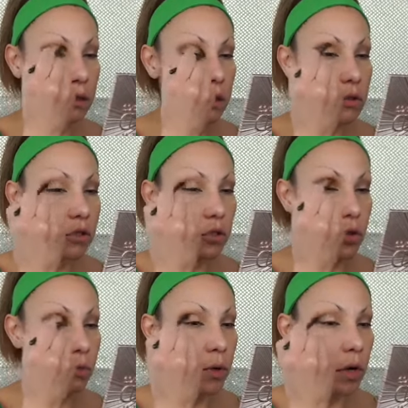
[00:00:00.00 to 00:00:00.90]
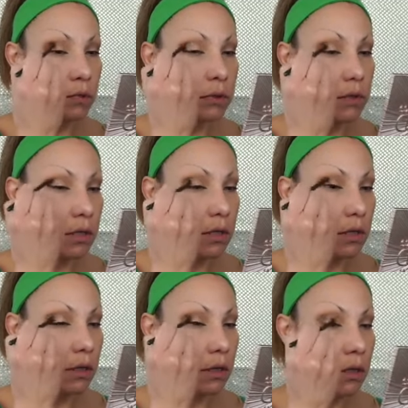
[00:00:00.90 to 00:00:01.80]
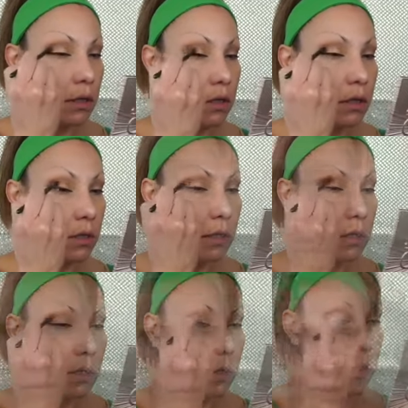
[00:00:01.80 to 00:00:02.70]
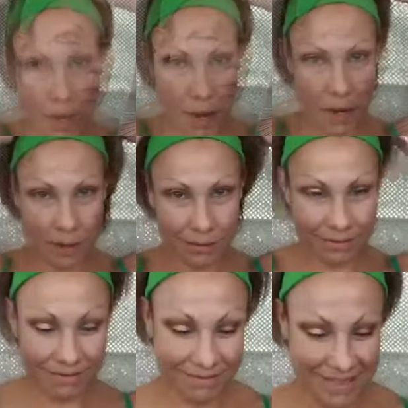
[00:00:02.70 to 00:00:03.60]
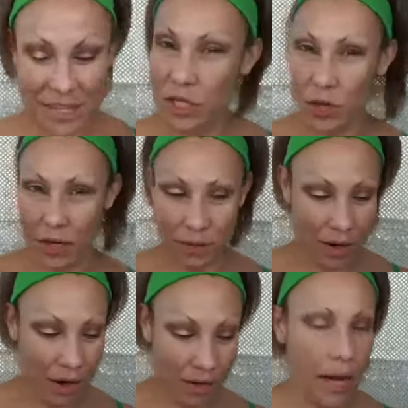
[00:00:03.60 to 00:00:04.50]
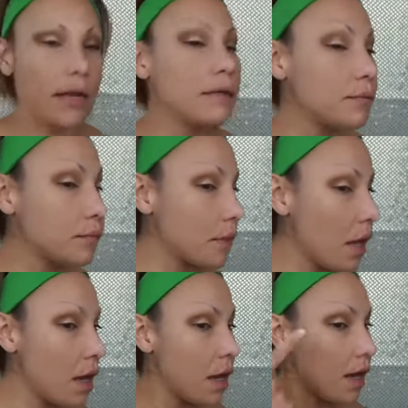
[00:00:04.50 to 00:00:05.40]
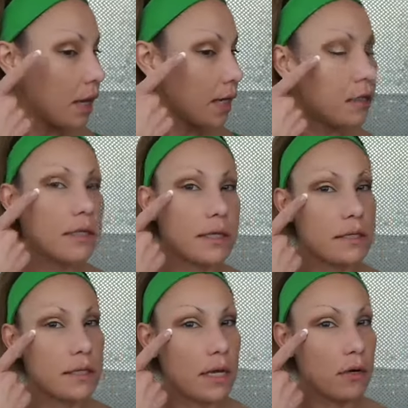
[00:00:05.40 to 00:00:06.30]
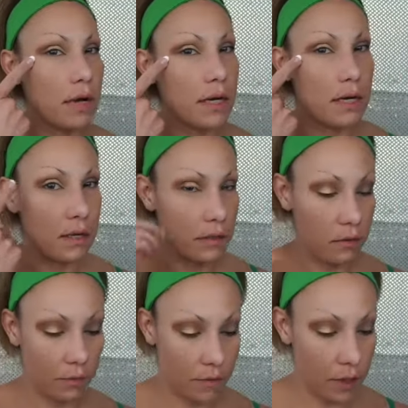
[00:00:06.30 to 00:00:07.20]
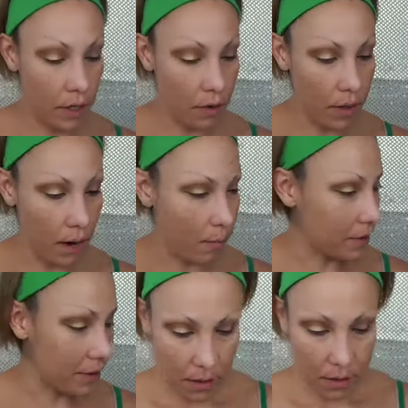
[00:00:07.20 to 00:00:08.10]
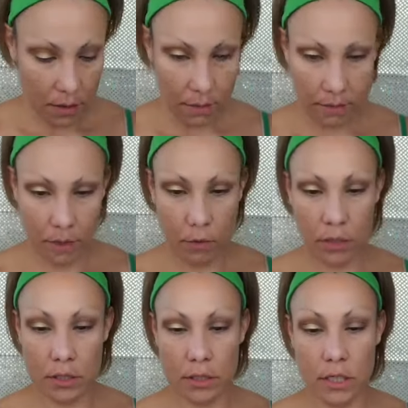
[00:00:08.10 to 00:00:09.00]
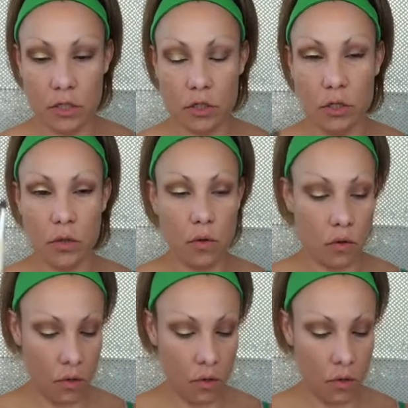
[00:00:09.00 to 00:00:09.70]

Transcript: It's too potent. All right, so here we are again. I kind of did this side already, so I figured out what happened. I'm gonna stick to